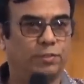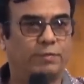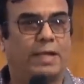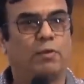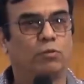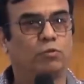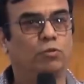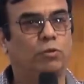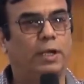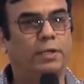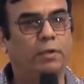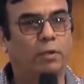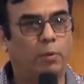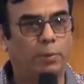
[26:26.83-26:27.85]
I also
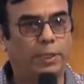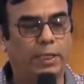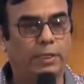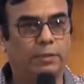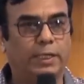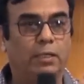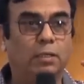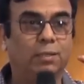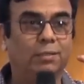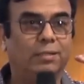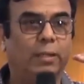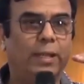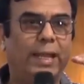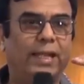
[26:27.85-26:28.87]
talked out there that
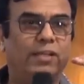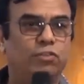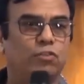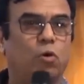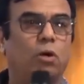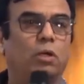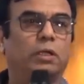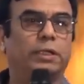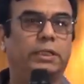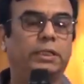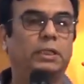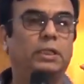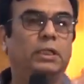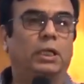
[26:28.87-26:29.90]
the
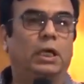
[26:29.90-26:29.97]
extraordinary,